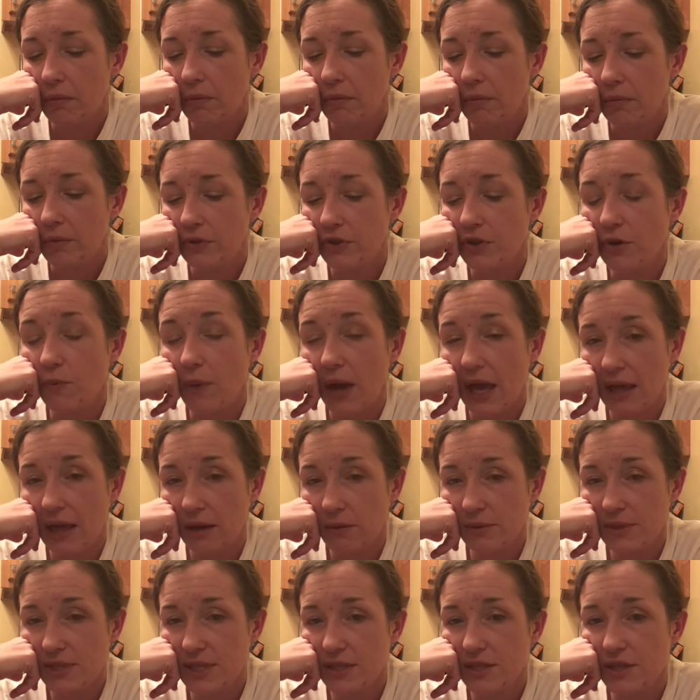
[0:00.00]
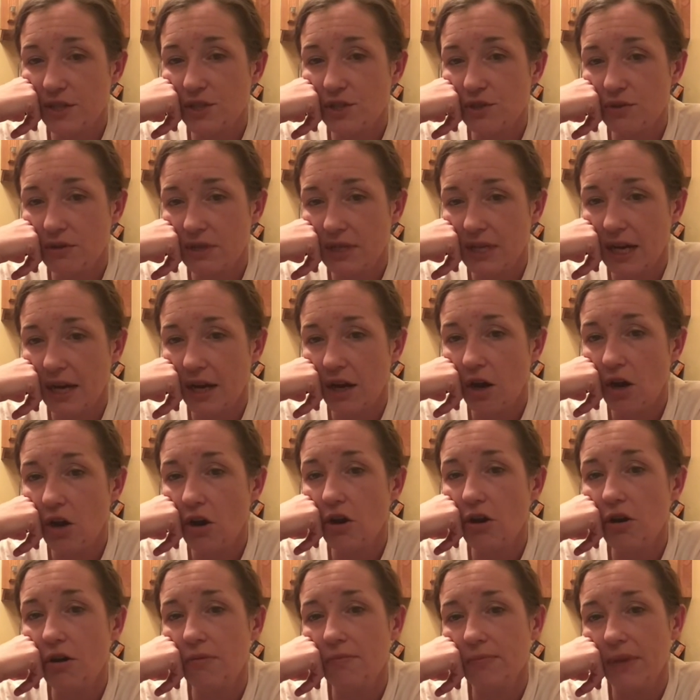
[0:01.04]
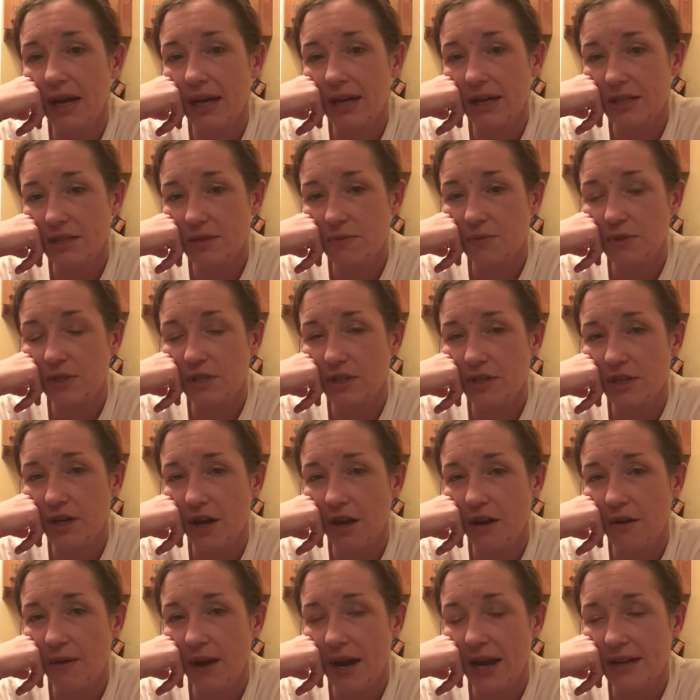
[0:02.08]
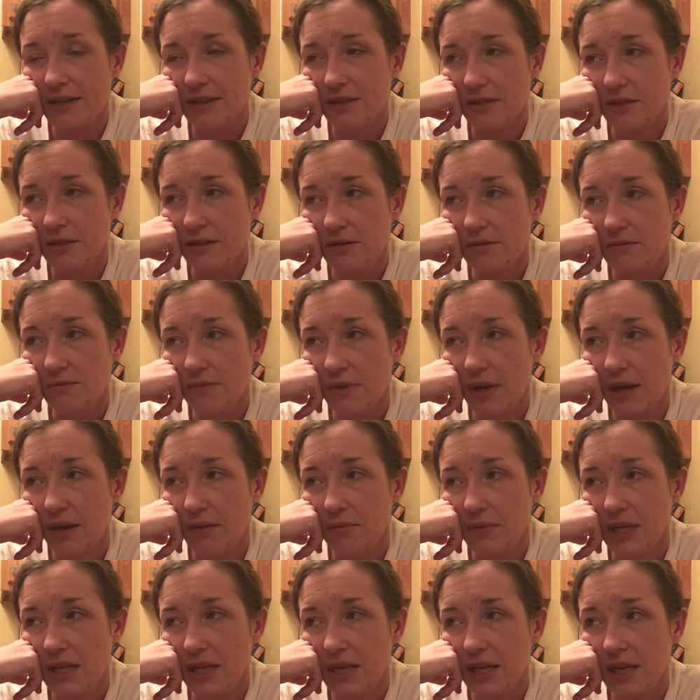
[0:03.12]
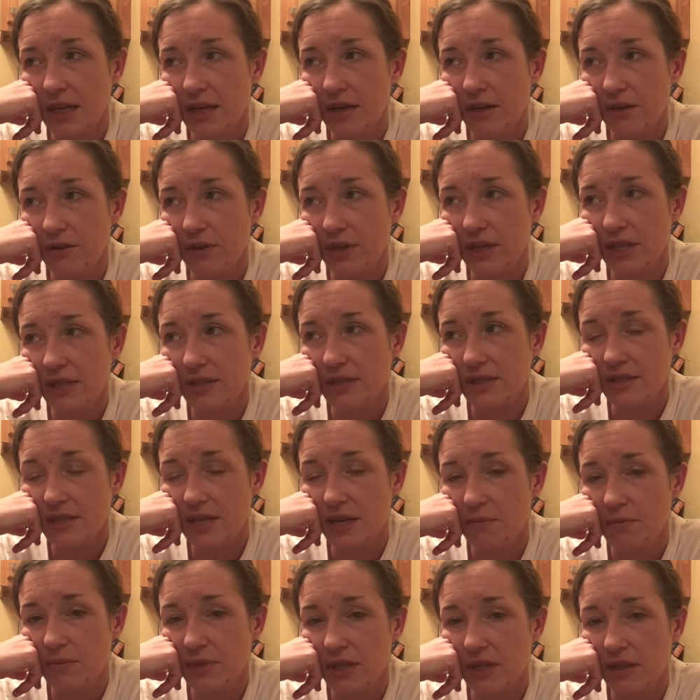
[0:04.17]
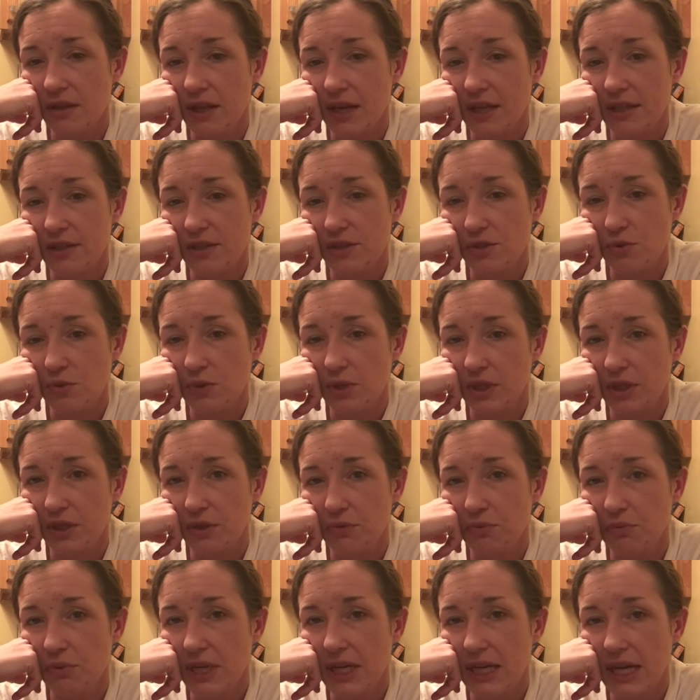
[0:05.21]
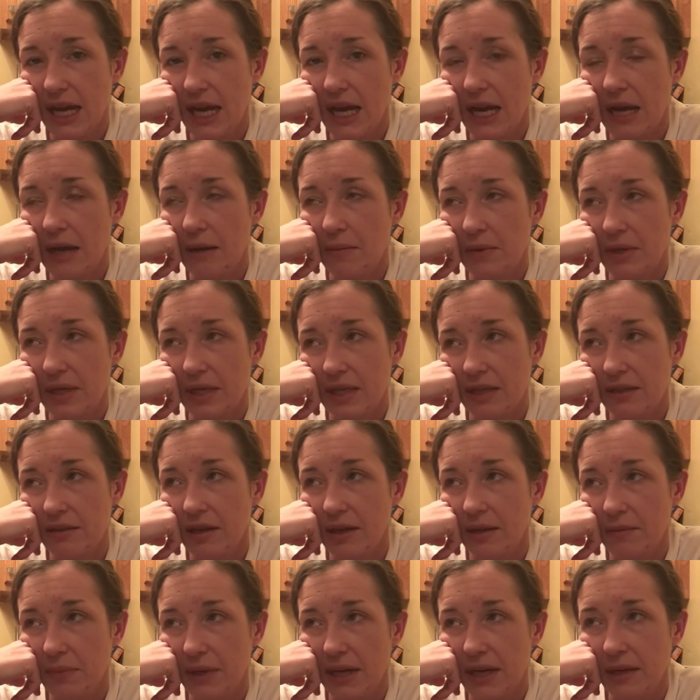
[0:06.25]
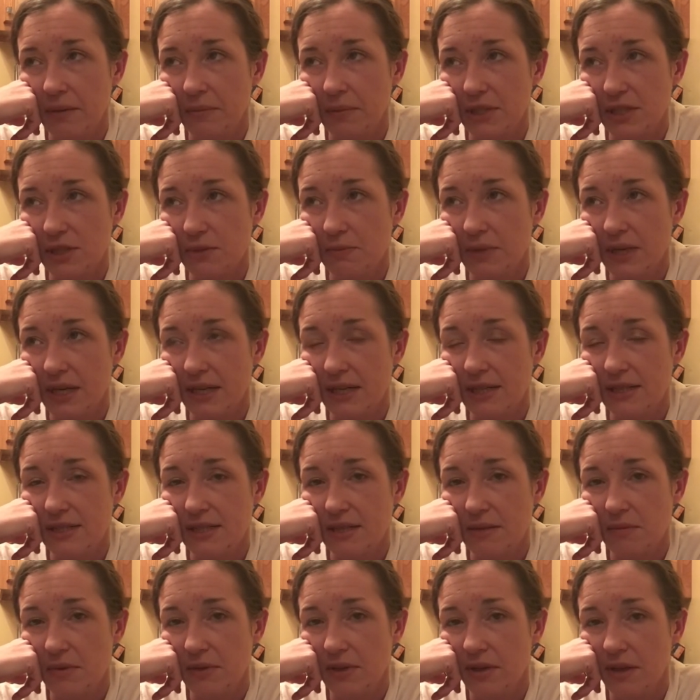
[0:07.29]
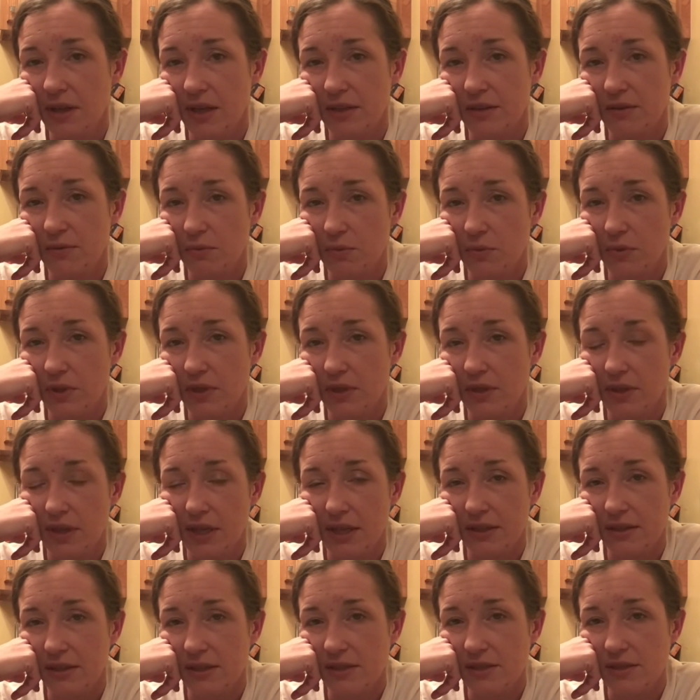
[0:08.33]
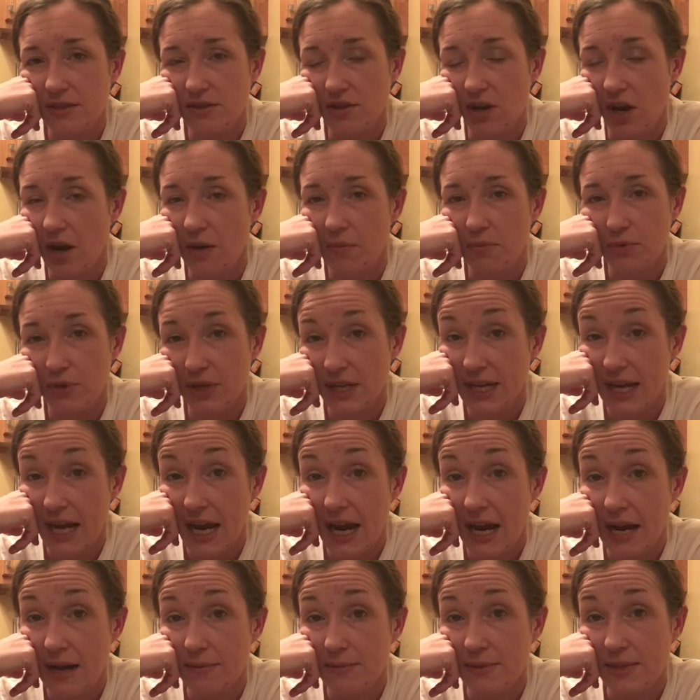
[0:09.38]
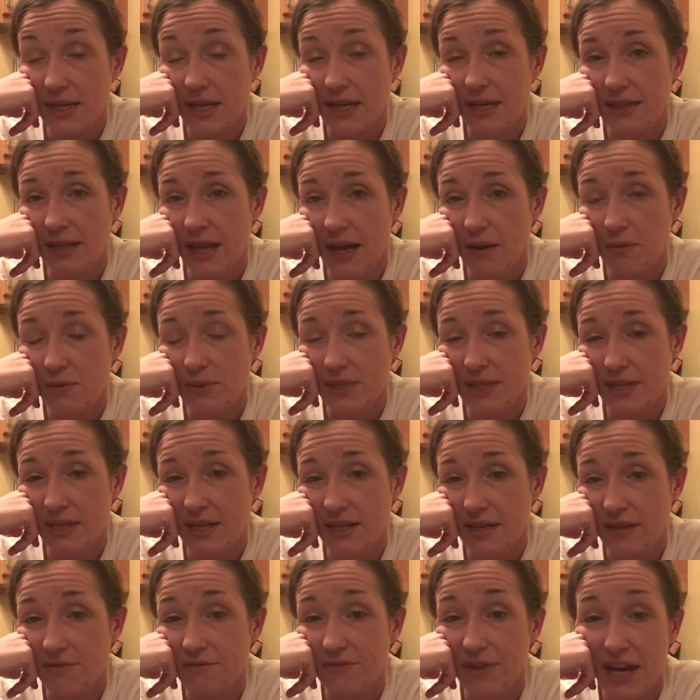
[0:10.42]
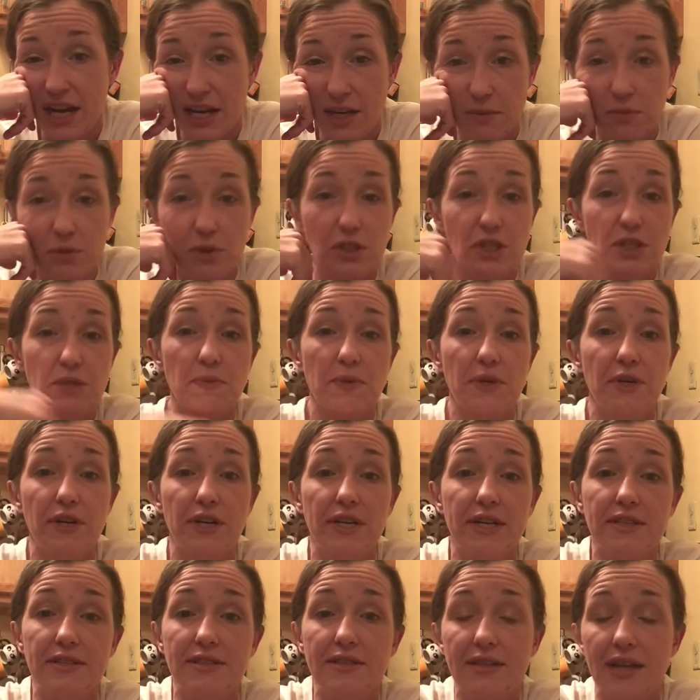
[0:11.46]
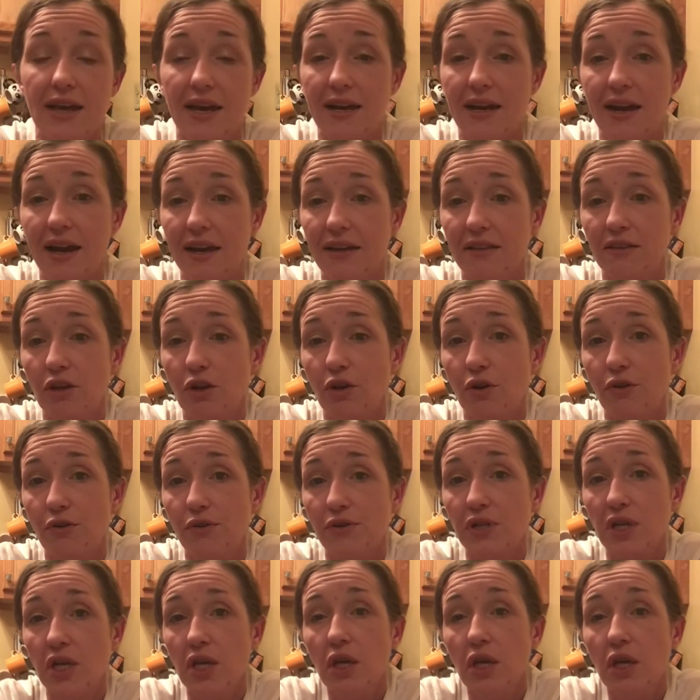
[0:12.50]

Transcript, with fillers: so while I was in this three day hold, my husband, you know, asked, I mean, he agreed to send me to like this really good rehab and he like paid a bunch of money to send me to like one of like these top rehabs. And that was an invaluable experience that I learned